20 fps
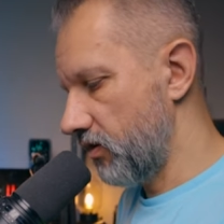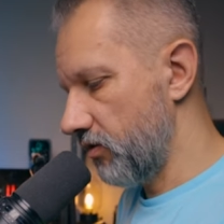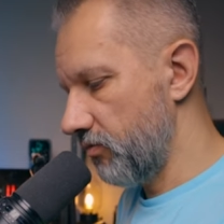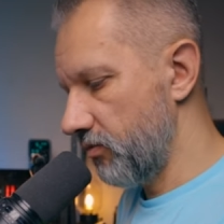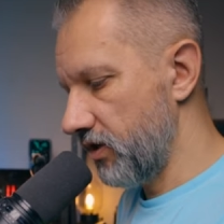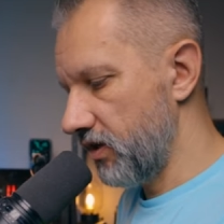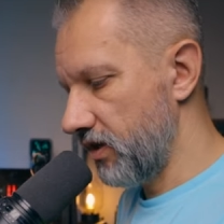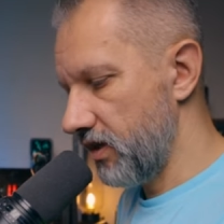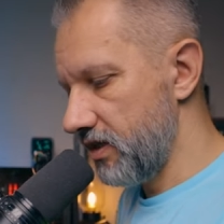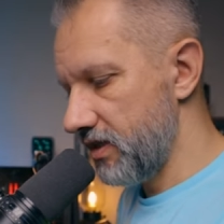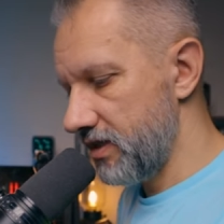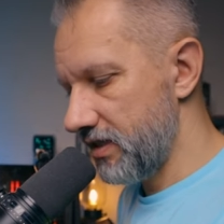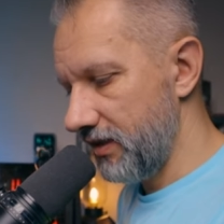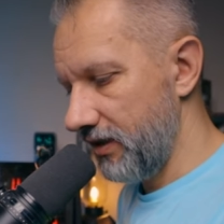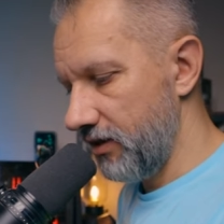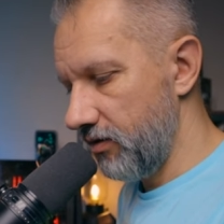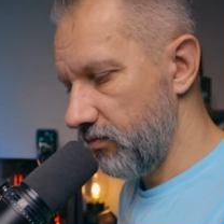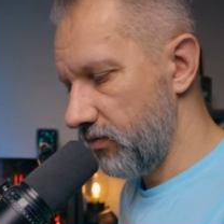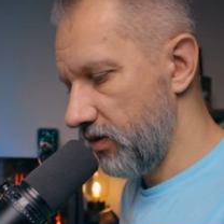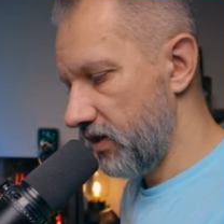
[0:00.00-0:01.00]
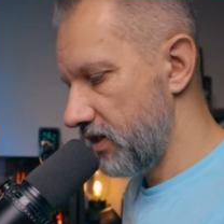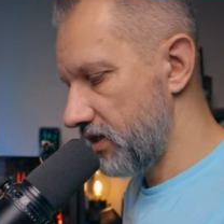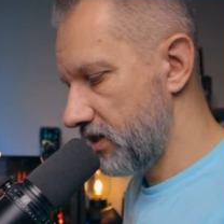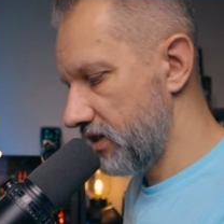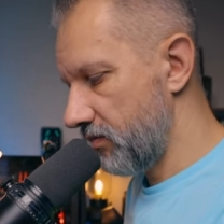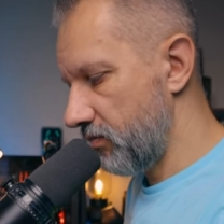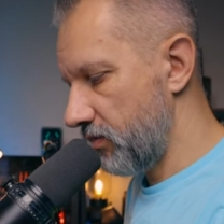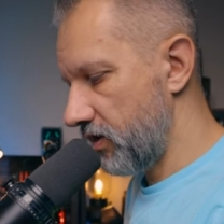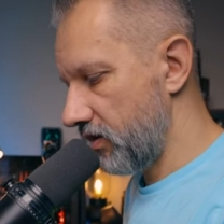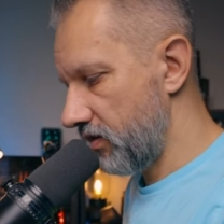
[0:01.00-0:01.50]
Orbitkey Slim
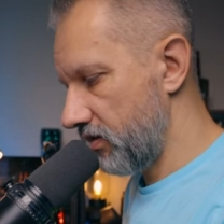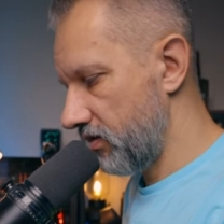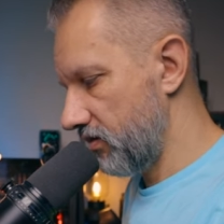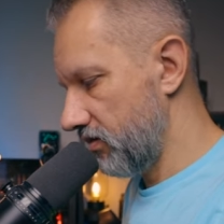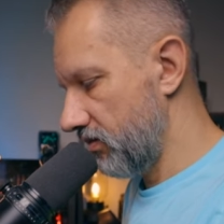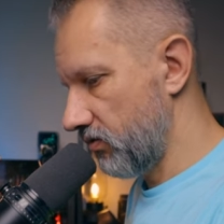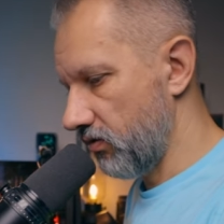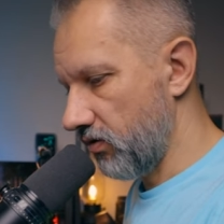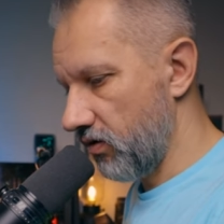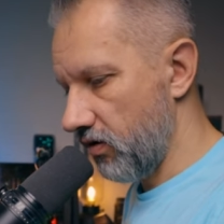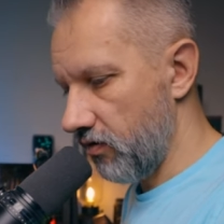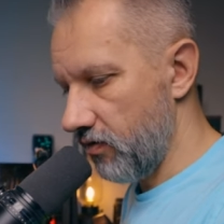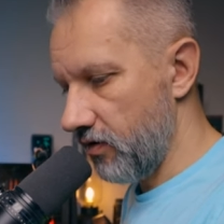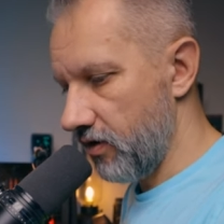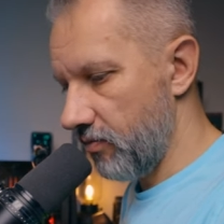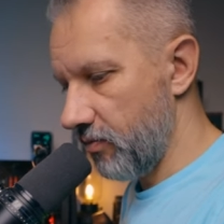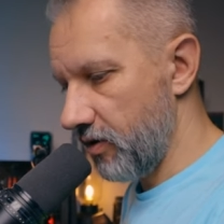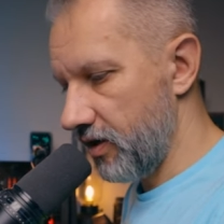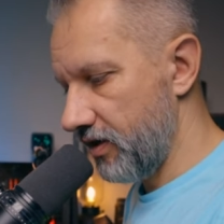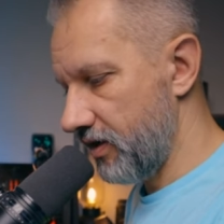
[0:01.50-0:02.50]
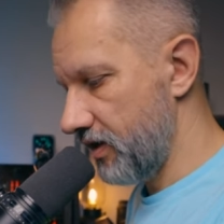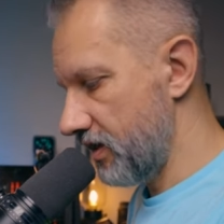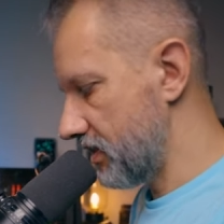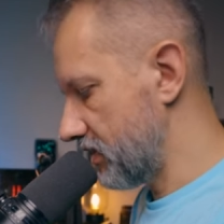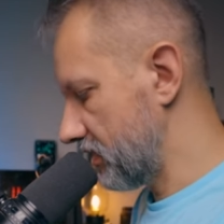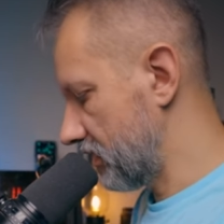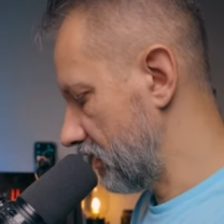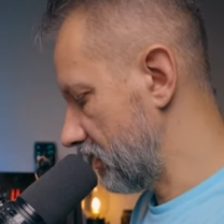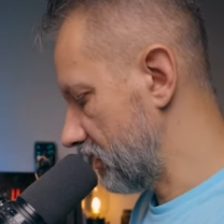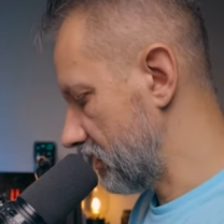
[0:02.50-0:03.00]
desk mat to cover my
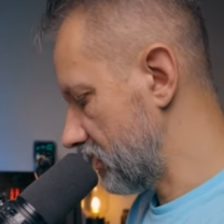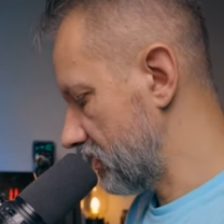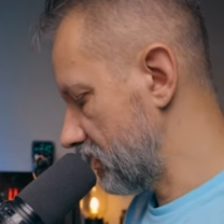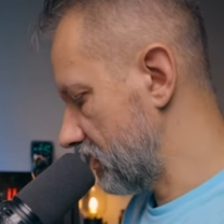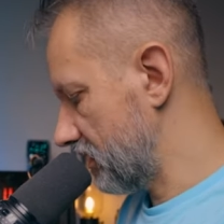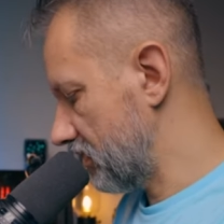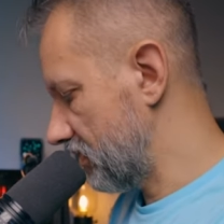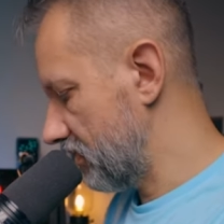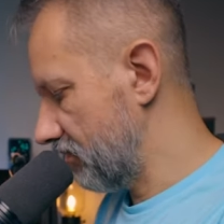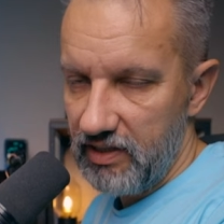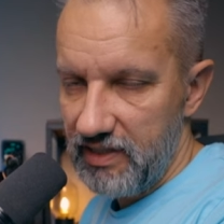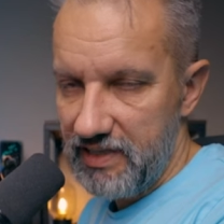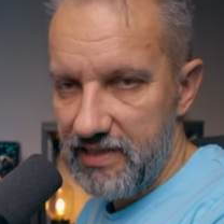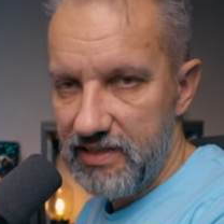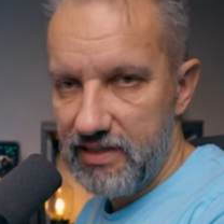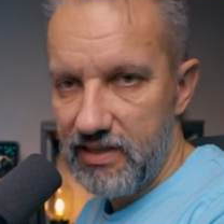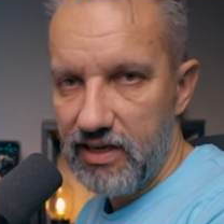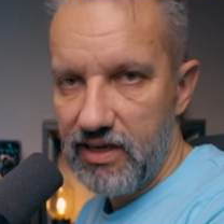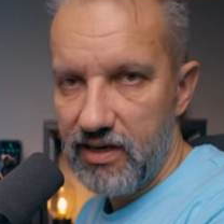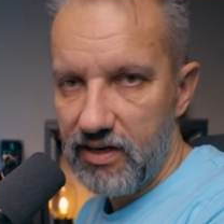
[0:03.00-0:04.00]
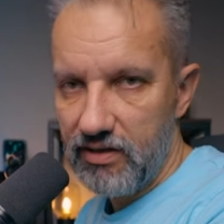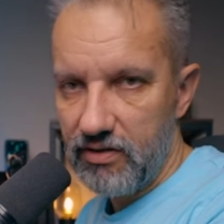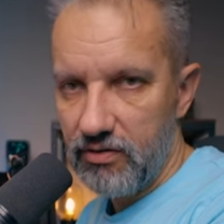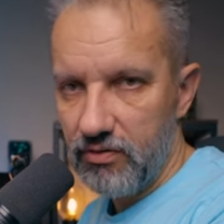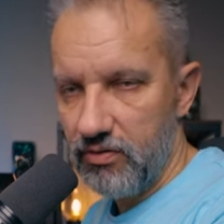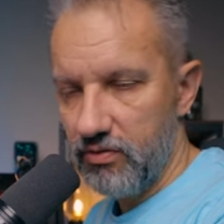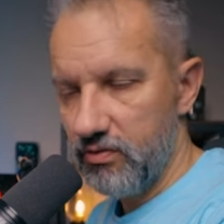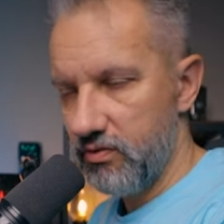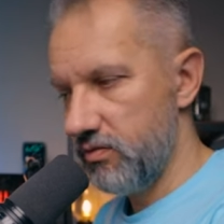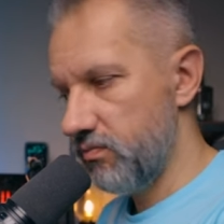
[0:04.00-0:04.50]
desk. It is easier to
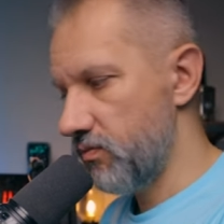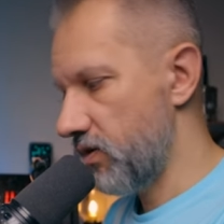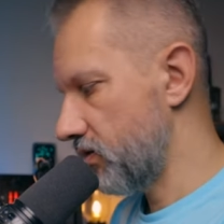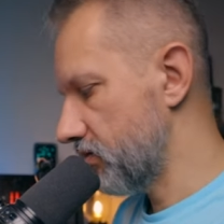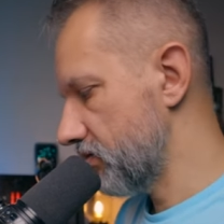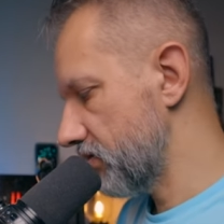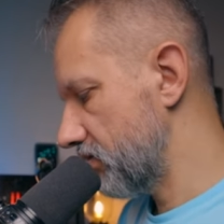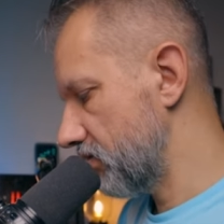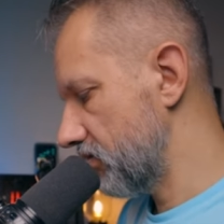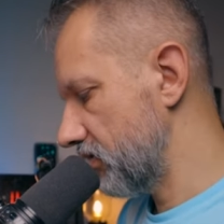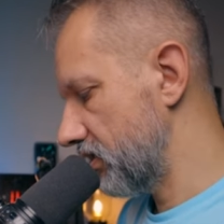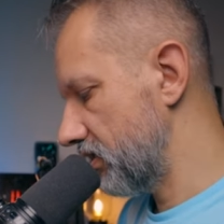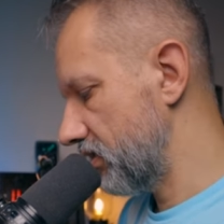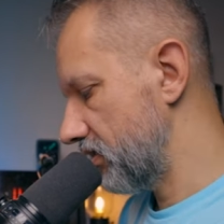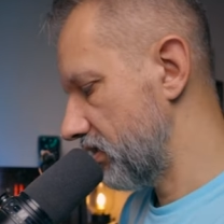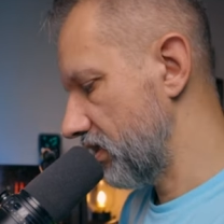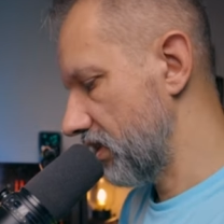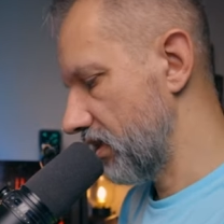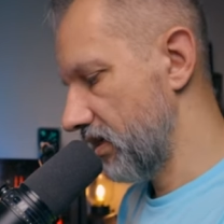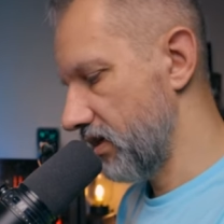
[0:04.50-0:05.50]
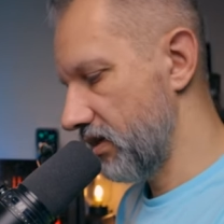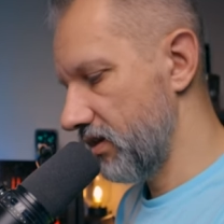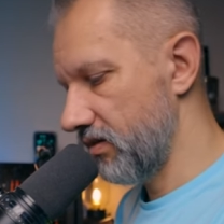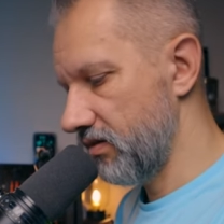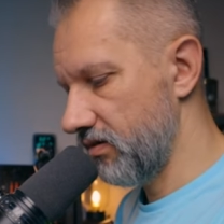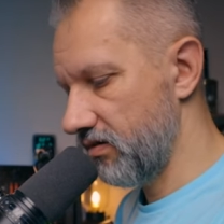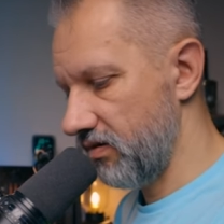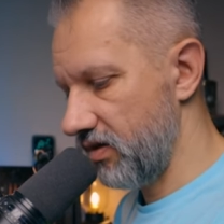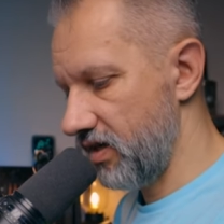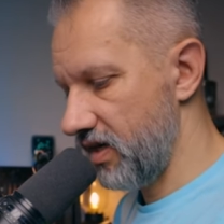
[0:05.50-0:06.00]
use mouse on it,
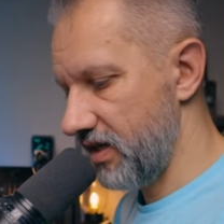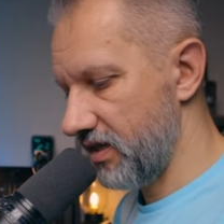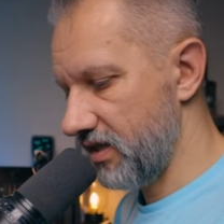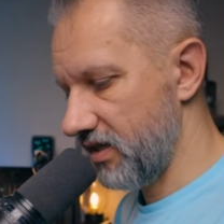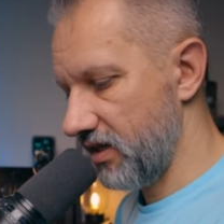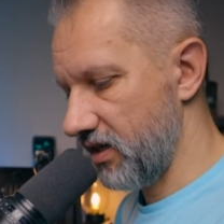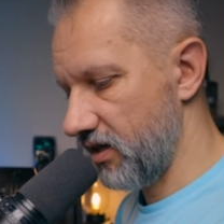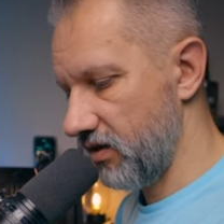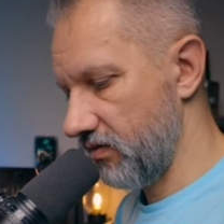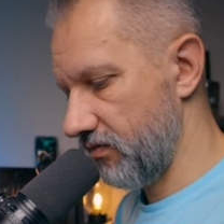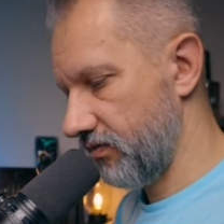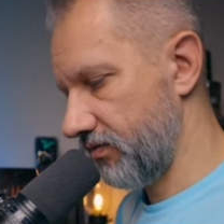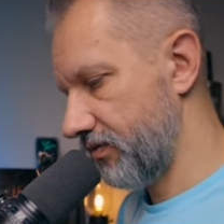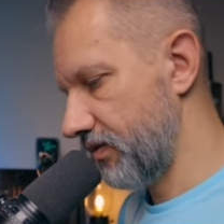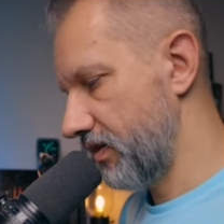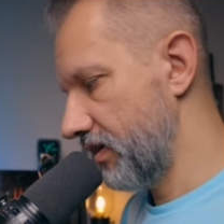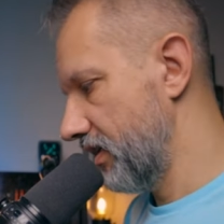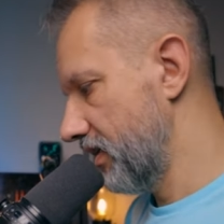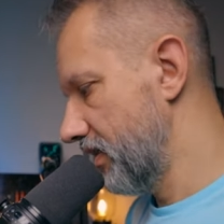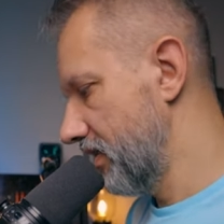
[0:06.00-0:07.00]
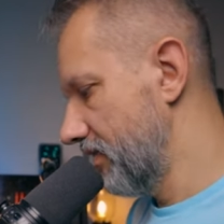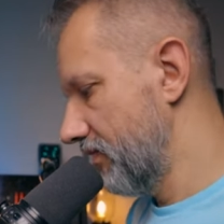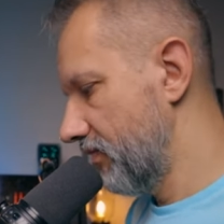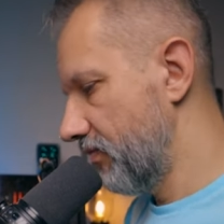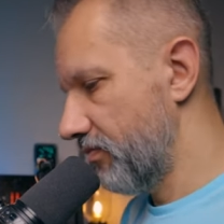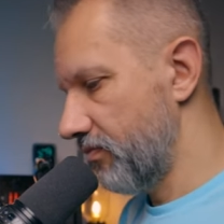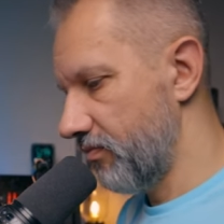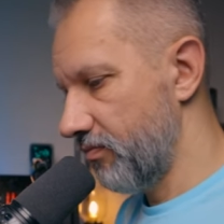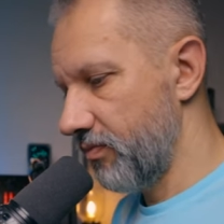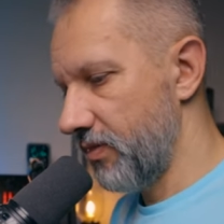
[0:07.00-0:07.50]
and yeah, it's kind of
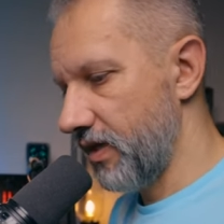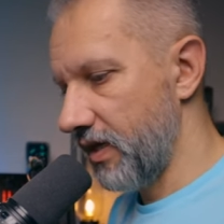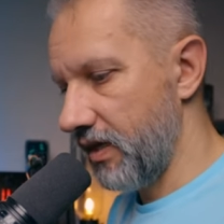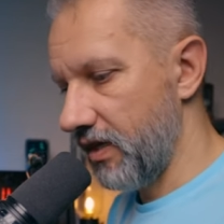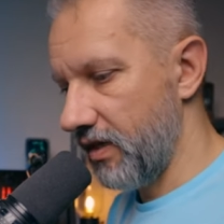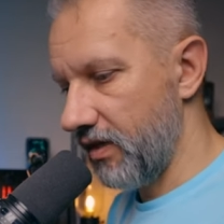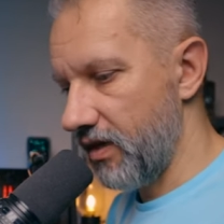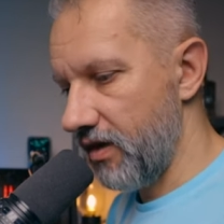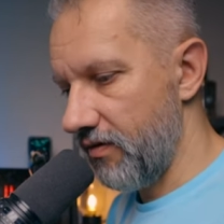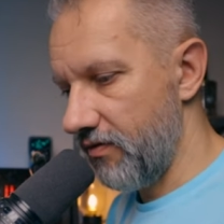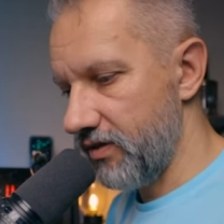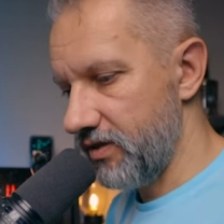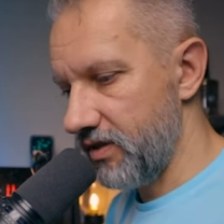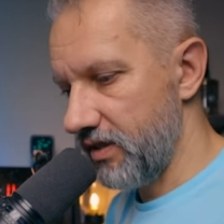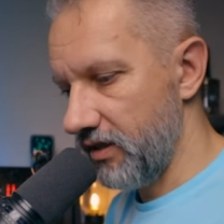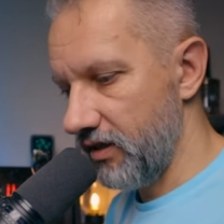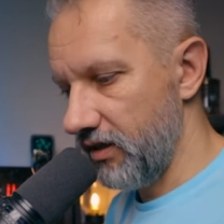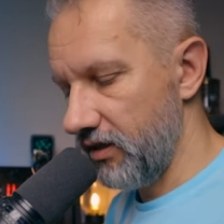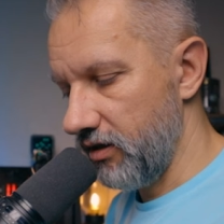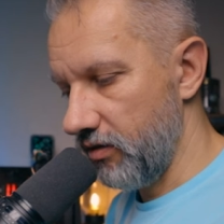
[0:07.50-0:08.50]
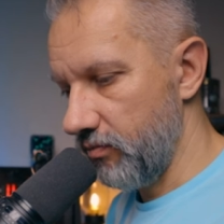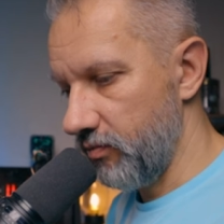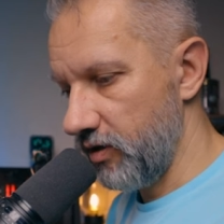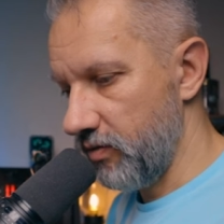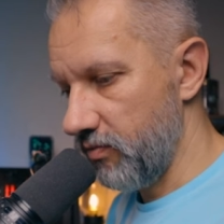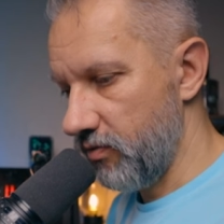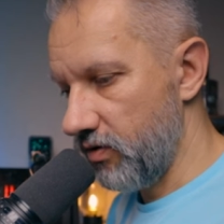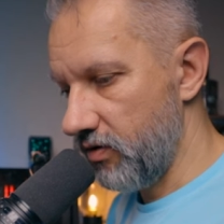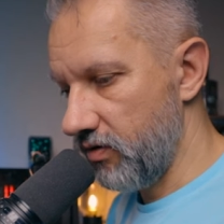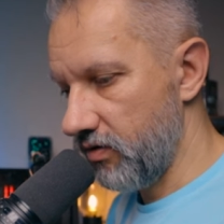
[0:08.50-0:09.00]
make everything a little
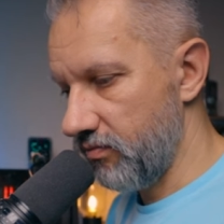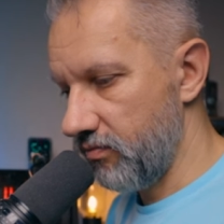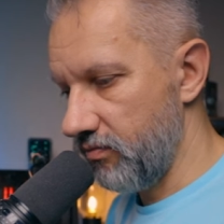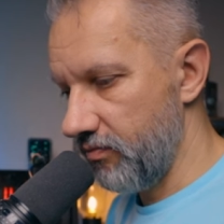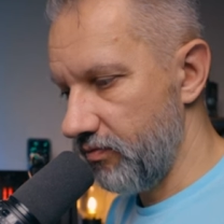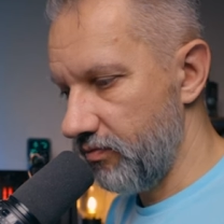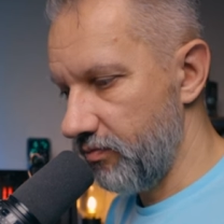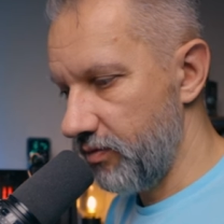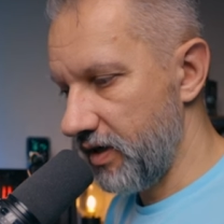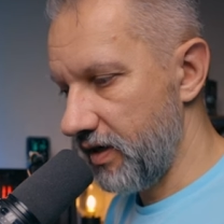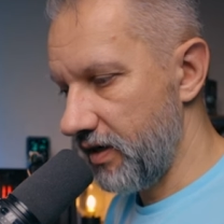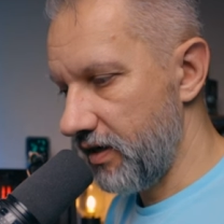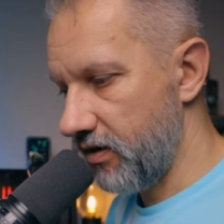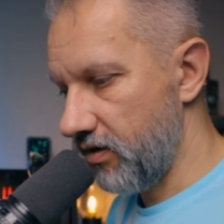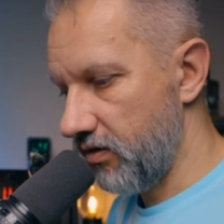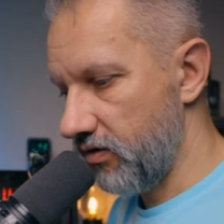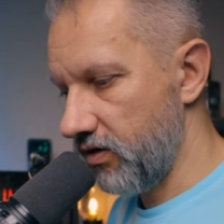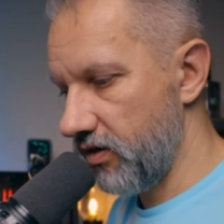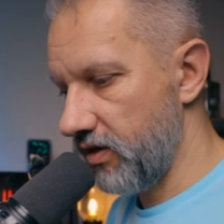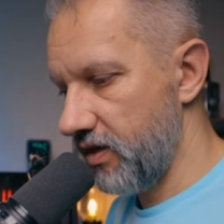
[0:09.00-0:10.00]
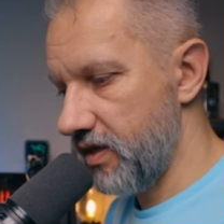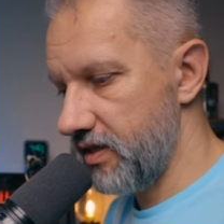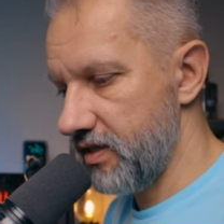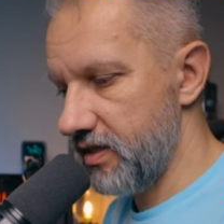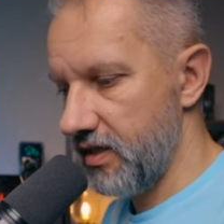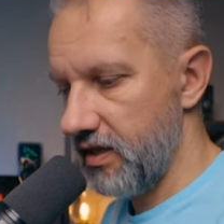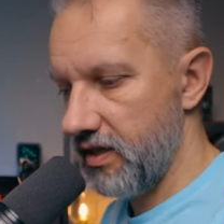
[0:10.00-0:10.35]
bit more better organized.